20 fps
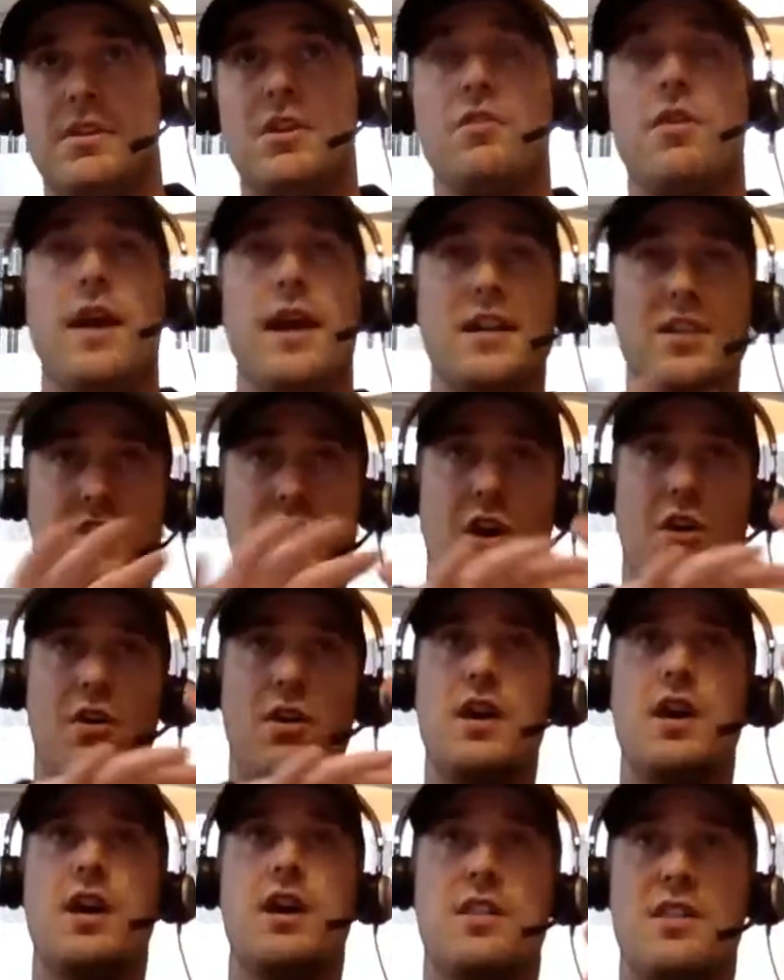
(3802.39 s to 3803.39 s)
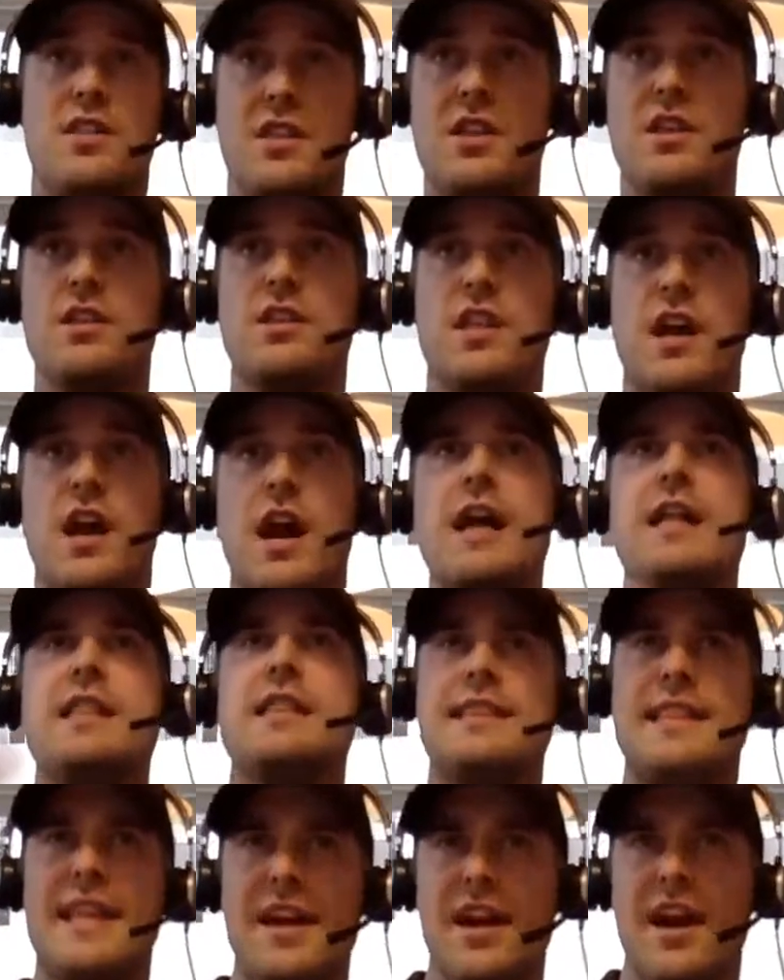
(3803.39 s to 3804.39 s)
Right? So
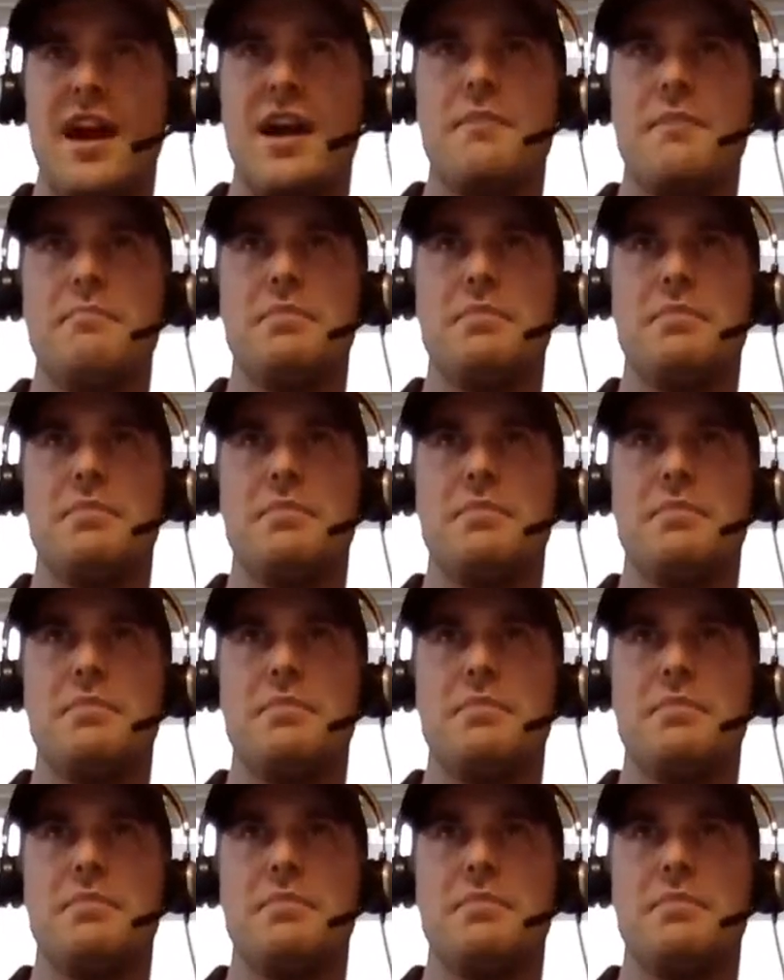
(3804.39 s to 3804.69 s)
there i